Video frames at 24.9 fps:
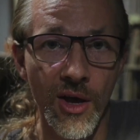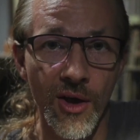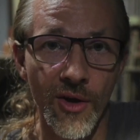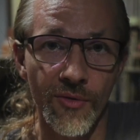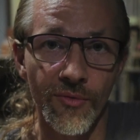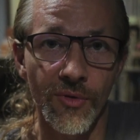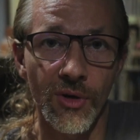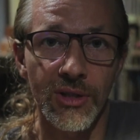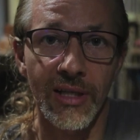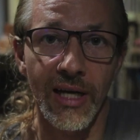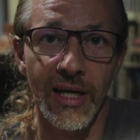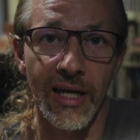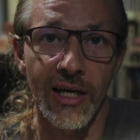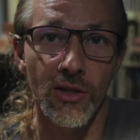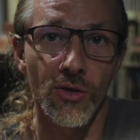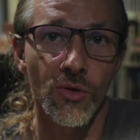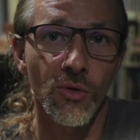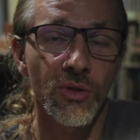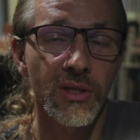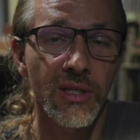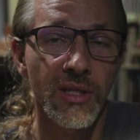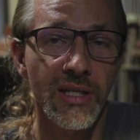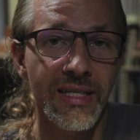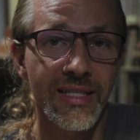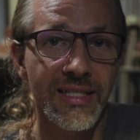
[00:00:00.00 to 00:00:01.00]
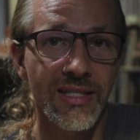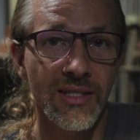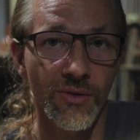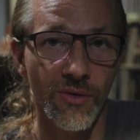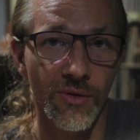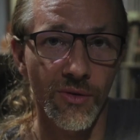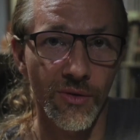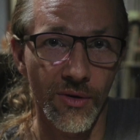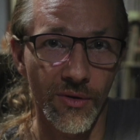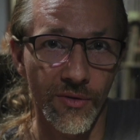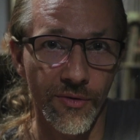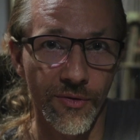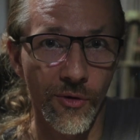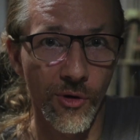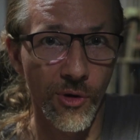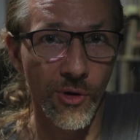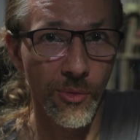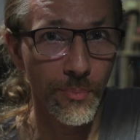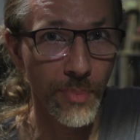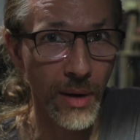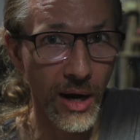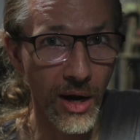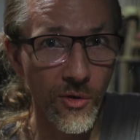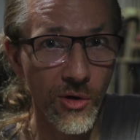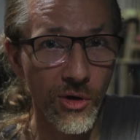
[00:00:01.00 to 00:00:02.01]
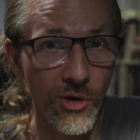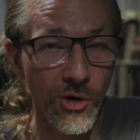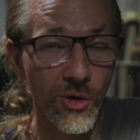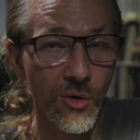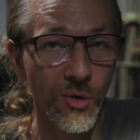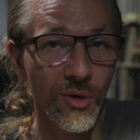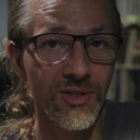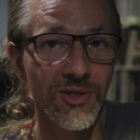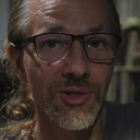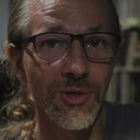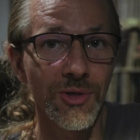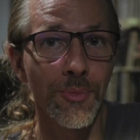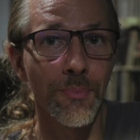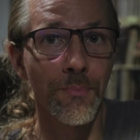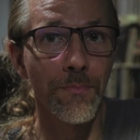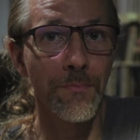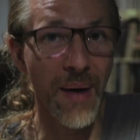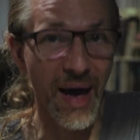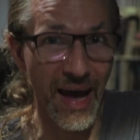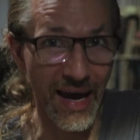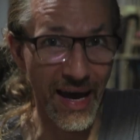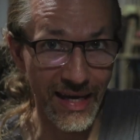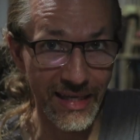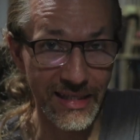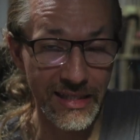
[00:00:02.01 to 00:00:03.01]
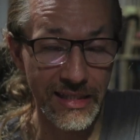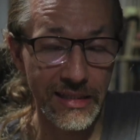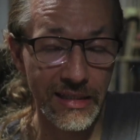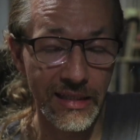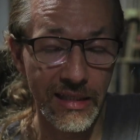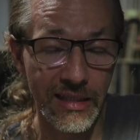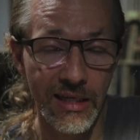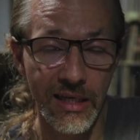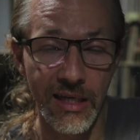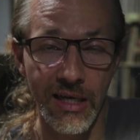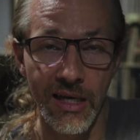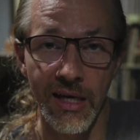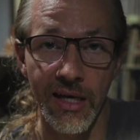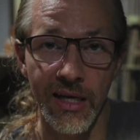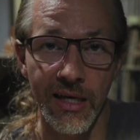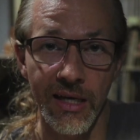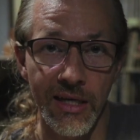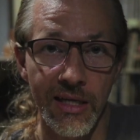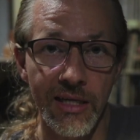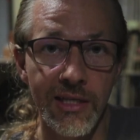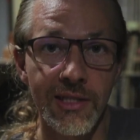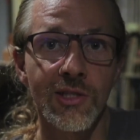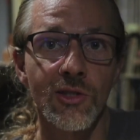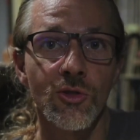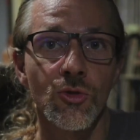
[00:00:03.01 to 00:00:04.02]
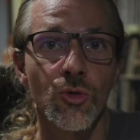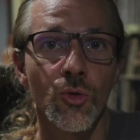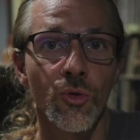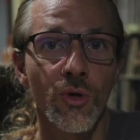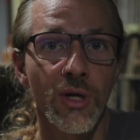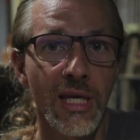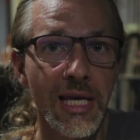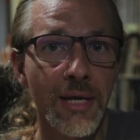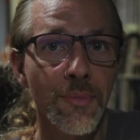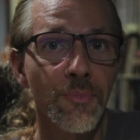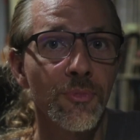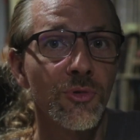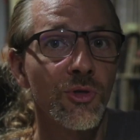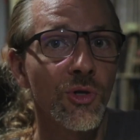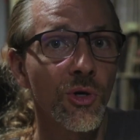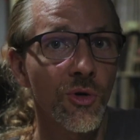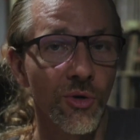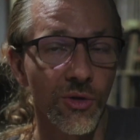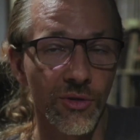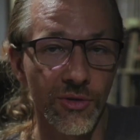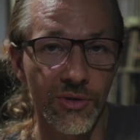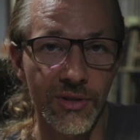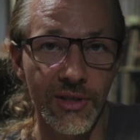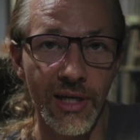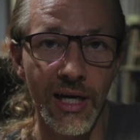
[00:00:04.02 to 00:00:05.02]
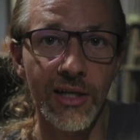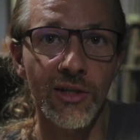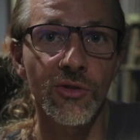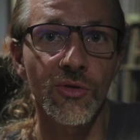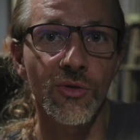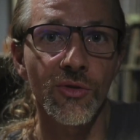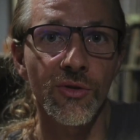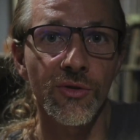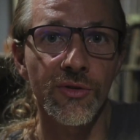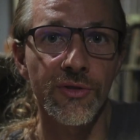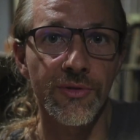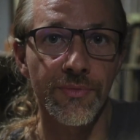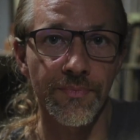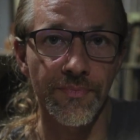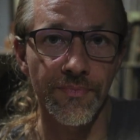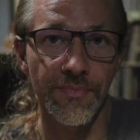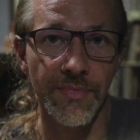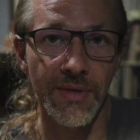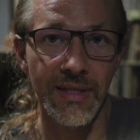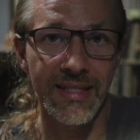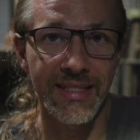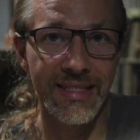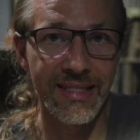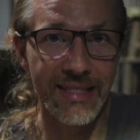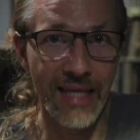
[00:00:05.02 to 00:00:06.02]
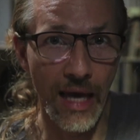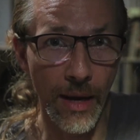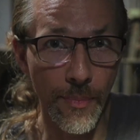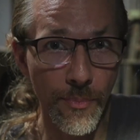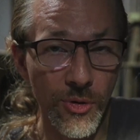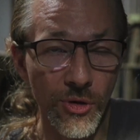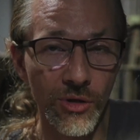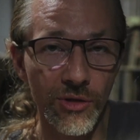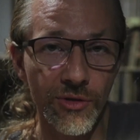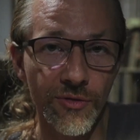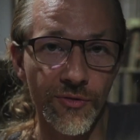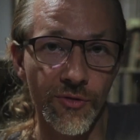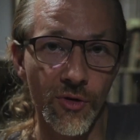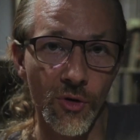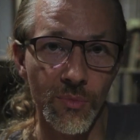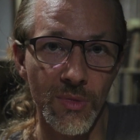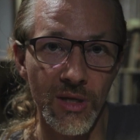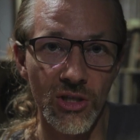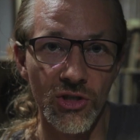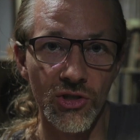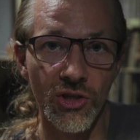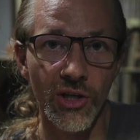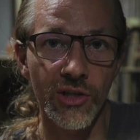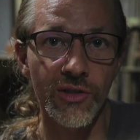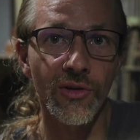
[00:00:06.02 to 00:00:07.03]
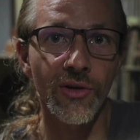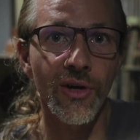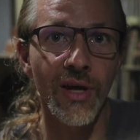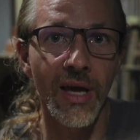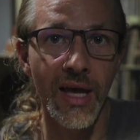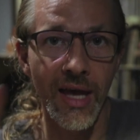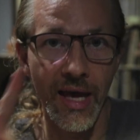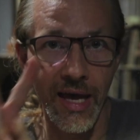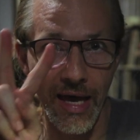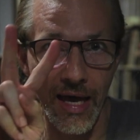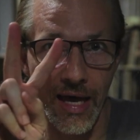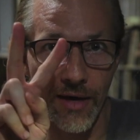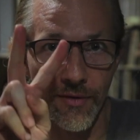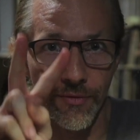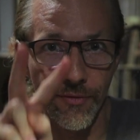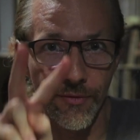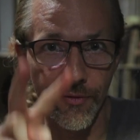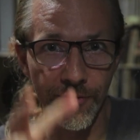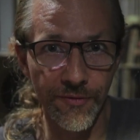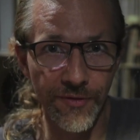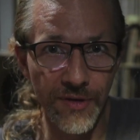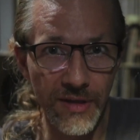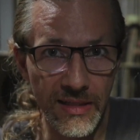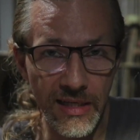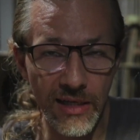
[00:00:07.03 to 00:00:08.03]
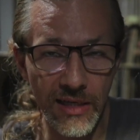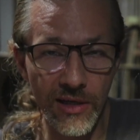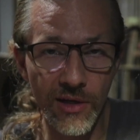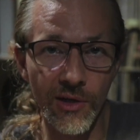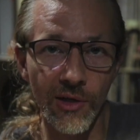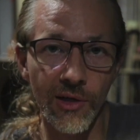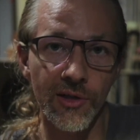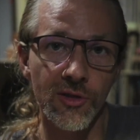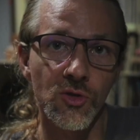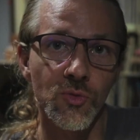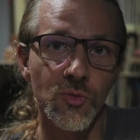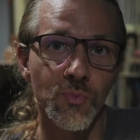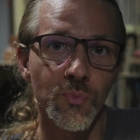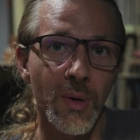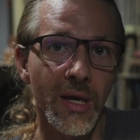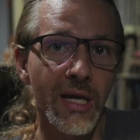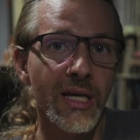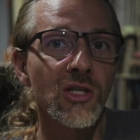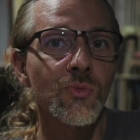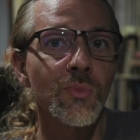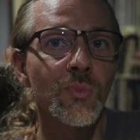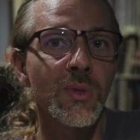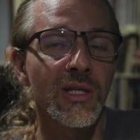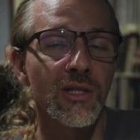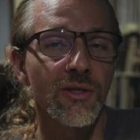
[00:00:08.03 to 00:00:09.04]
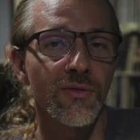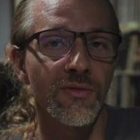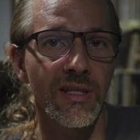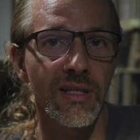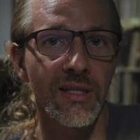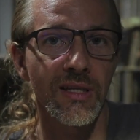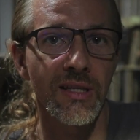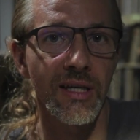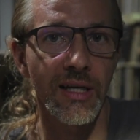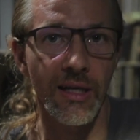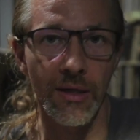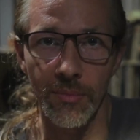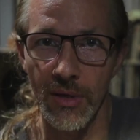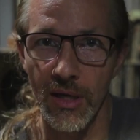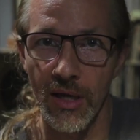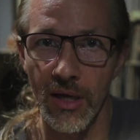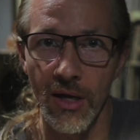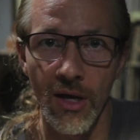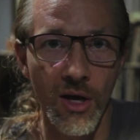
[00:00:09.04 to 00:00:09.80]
What I noticed for power cords, the best is to keep the conductors separate from each other, have physical space between them.